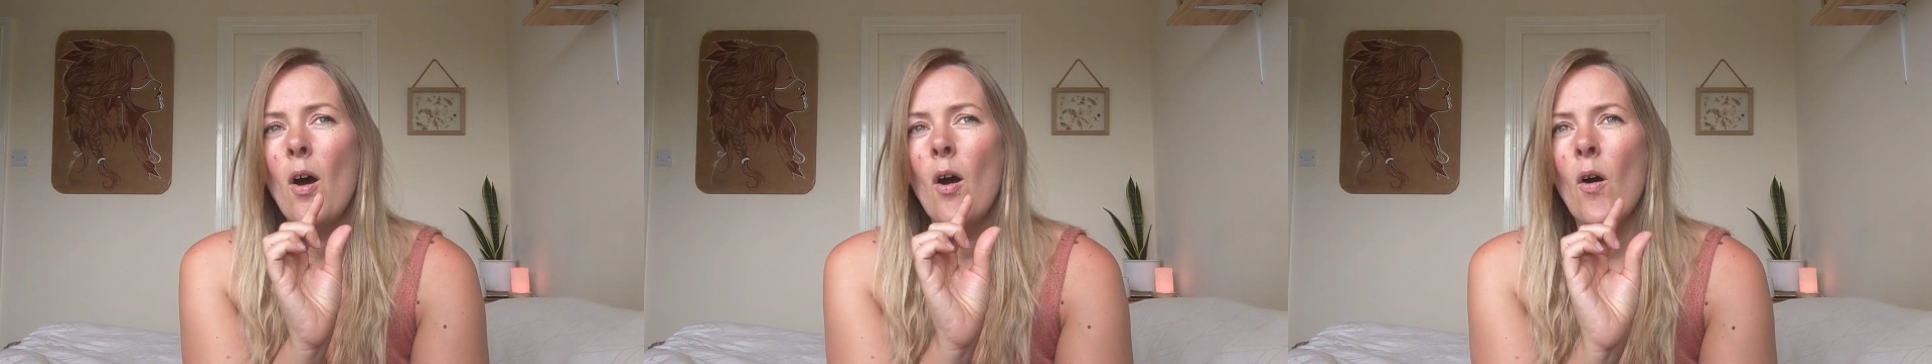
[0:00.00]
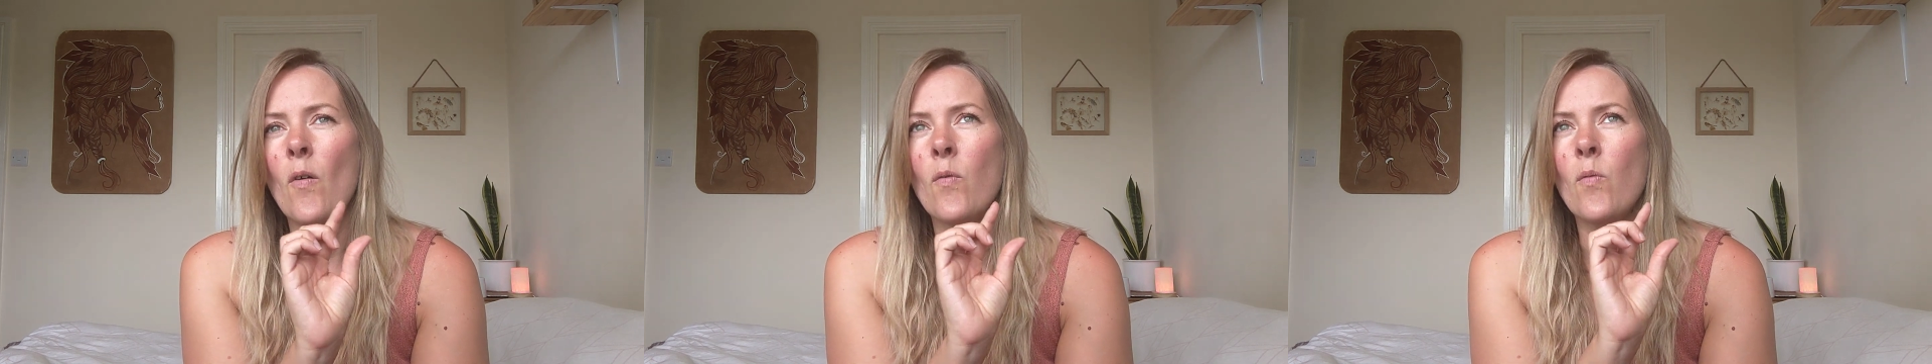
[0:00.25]

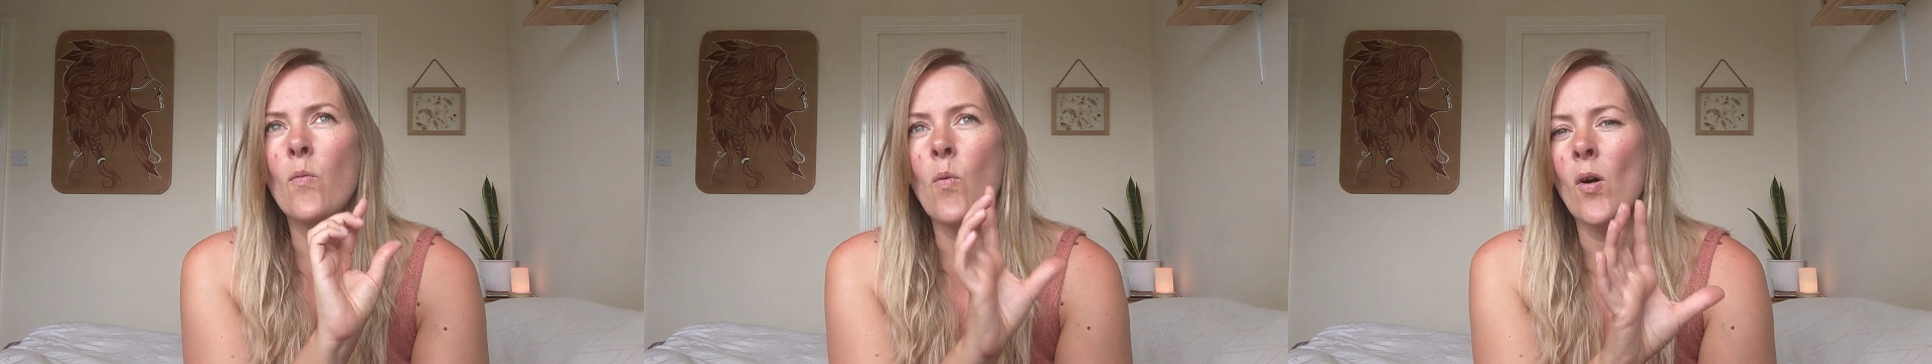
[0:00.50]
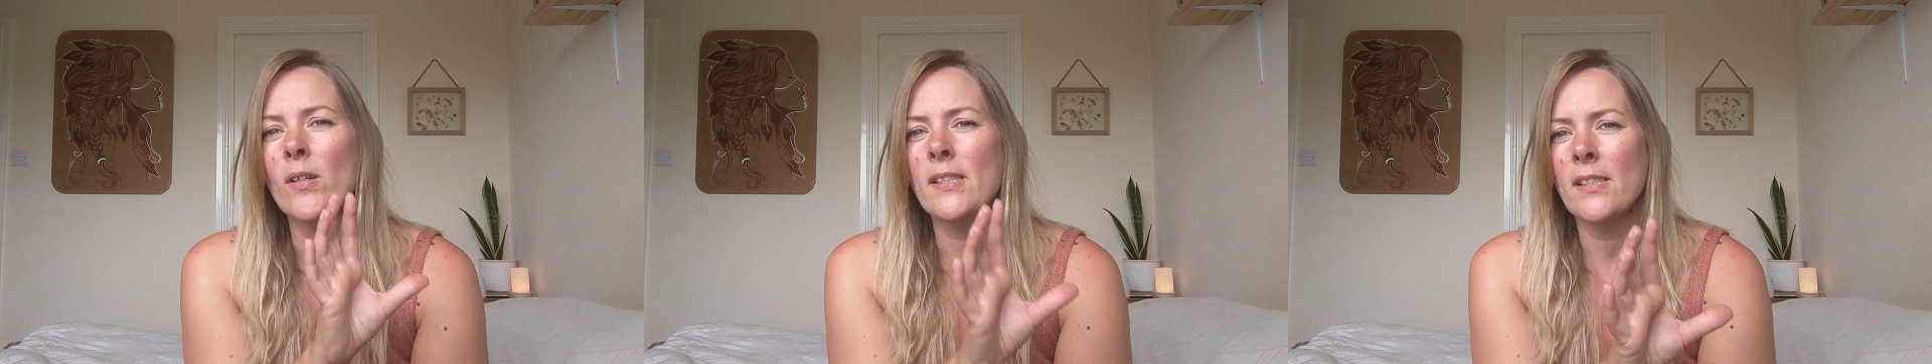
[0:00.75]
of
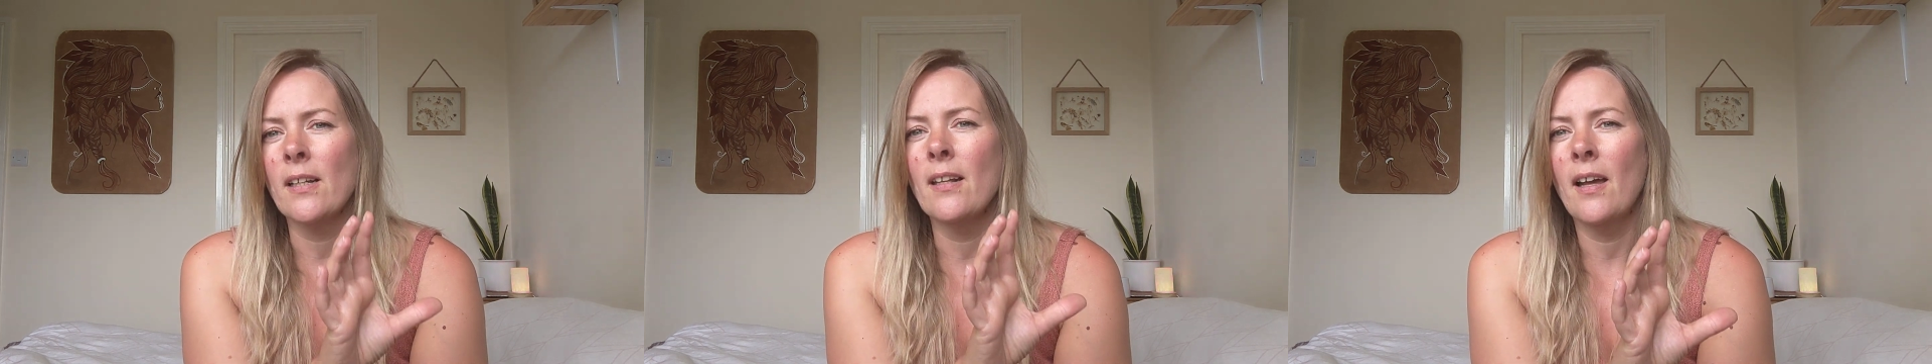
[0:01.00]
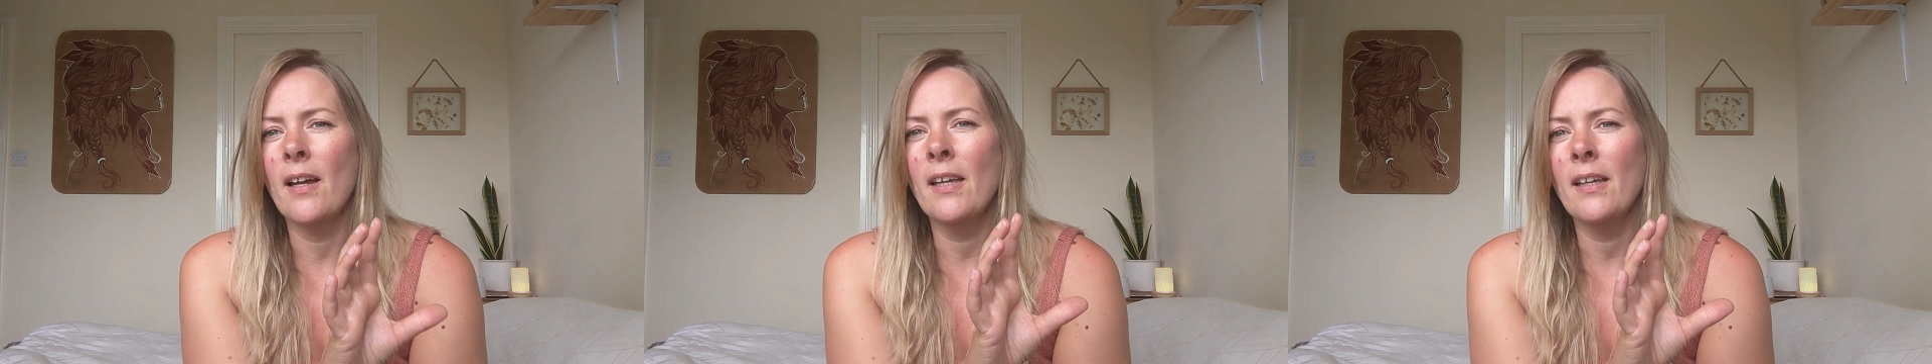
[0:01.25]
what
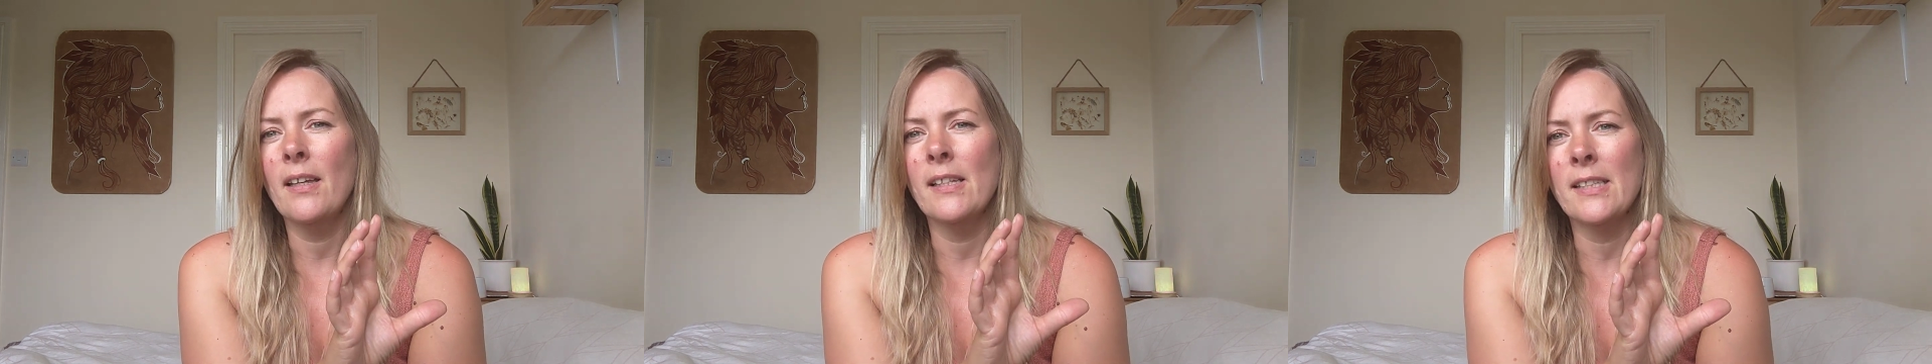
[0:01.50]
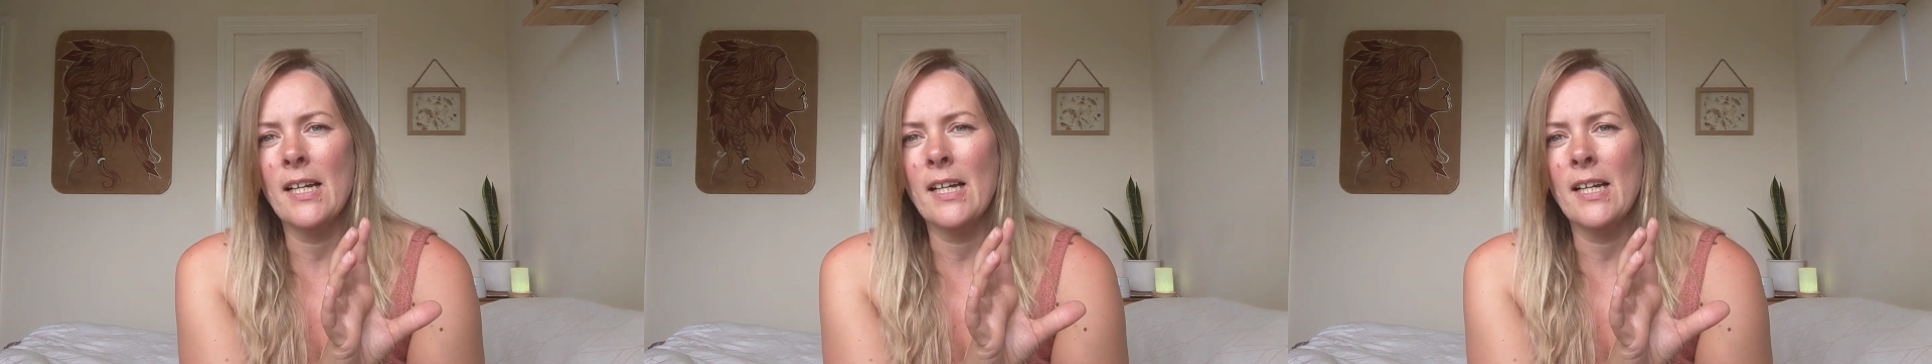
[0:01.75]
sunlight is